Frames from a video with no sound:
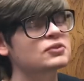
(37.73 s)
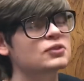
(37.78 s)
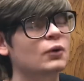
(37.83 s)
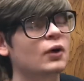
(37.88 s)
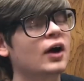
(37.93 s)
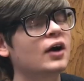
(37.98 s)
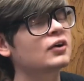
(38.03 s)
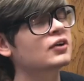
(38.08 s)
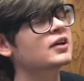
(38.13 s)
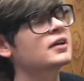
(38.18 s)

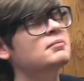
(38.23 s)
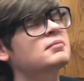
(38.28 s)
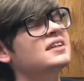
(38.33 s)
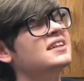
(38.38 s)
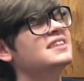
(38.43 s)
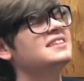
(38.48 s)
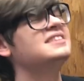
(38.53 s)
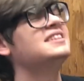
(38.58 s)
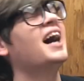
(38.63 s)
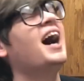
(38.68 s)
hungry, I'm gonna
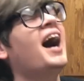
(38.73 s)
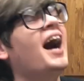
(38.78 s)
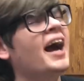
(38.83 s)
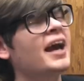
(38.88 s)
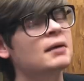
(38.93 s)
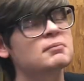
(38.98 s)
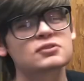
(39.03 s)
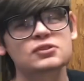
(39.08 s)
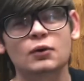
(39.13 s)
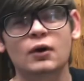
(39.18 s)
die.
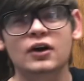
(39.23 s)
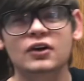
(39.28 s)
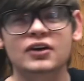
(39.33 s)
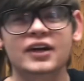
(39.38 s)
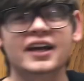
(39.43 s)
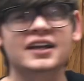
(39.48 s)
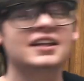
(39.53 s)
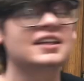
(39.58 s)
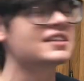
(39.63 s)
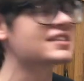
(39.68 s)
I'm so hungry I
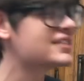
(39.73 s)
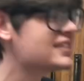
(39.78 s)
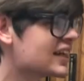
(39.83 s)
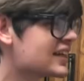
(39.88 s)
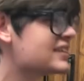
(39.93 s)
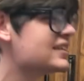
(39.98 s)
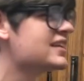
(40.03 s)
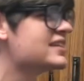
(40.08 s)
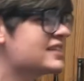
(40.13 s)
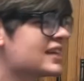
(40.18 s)
could eat
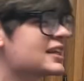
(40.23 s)
66